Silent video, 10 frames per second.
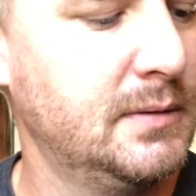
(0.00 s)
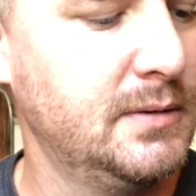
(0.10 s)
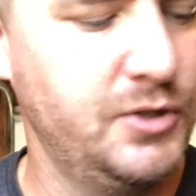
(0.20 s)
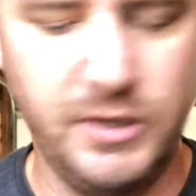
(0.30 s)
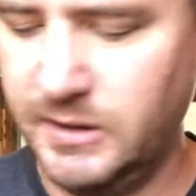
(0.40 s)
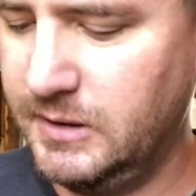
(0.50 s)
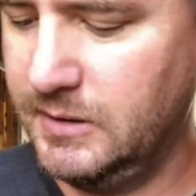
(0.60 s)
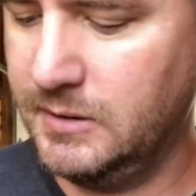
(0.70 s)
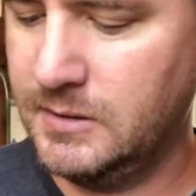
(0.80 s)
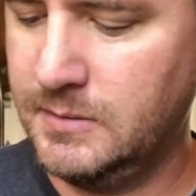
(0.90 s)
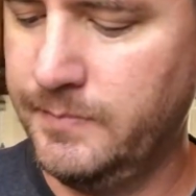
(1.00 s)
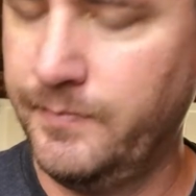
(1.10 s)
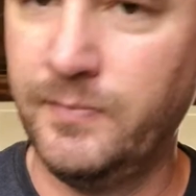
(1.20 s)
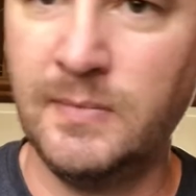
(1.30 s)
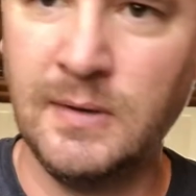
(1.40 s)
jig deals
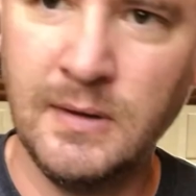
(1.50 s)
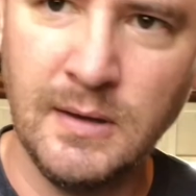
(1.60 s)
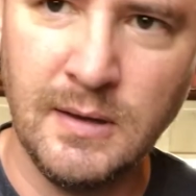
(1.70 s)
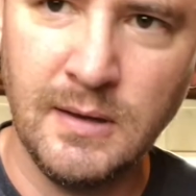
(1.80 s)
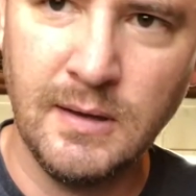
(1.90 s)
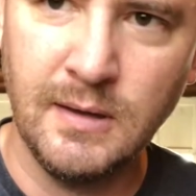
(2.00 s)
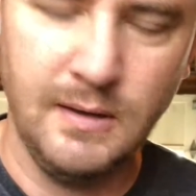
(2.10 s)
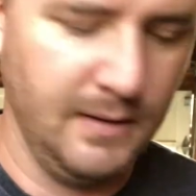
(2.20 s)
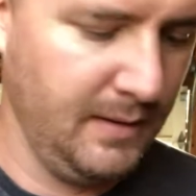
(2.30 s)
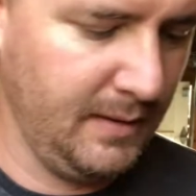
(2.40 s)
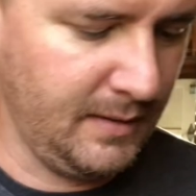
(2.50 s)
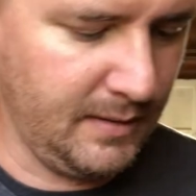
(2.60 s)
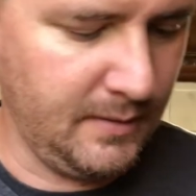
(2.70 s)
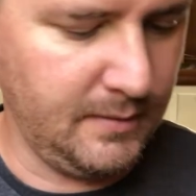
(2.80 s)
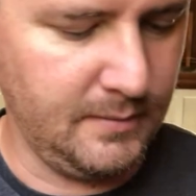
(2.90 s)

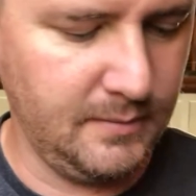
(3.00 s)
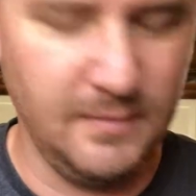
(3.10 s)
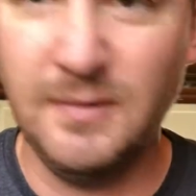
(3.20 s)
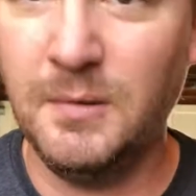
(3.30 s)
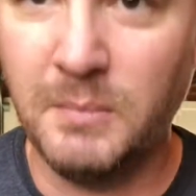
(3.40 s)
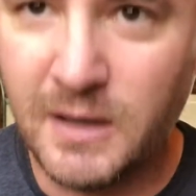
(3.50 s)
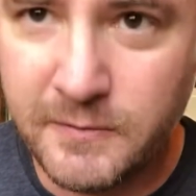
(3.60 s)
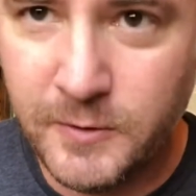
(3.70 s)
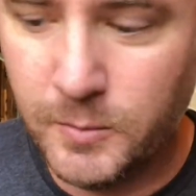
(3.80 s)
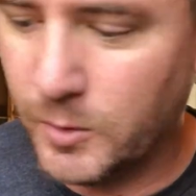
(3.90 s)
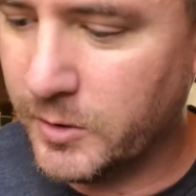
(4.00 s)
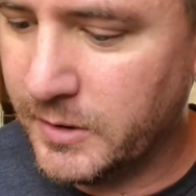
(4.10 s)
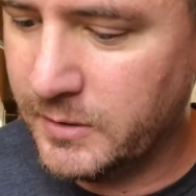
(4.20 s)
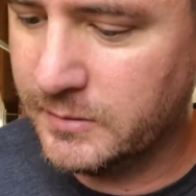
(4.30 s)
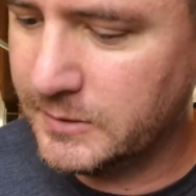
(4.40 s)
and make a few more,
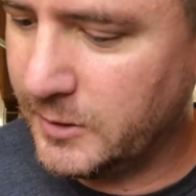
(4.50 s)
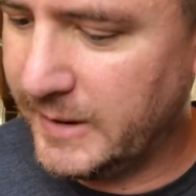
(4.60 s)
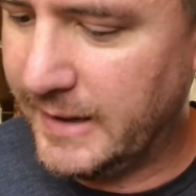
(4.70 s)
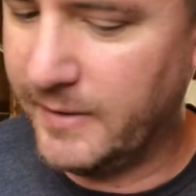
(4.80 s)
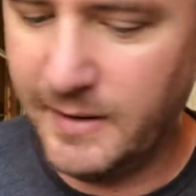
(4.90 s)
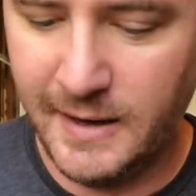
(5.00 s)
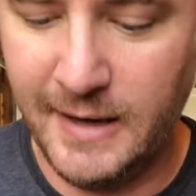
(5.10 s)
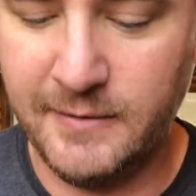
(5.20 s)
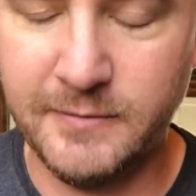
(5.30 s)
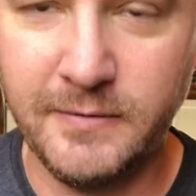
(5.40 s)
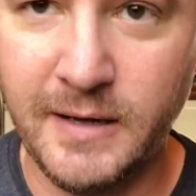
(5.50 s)
go out, have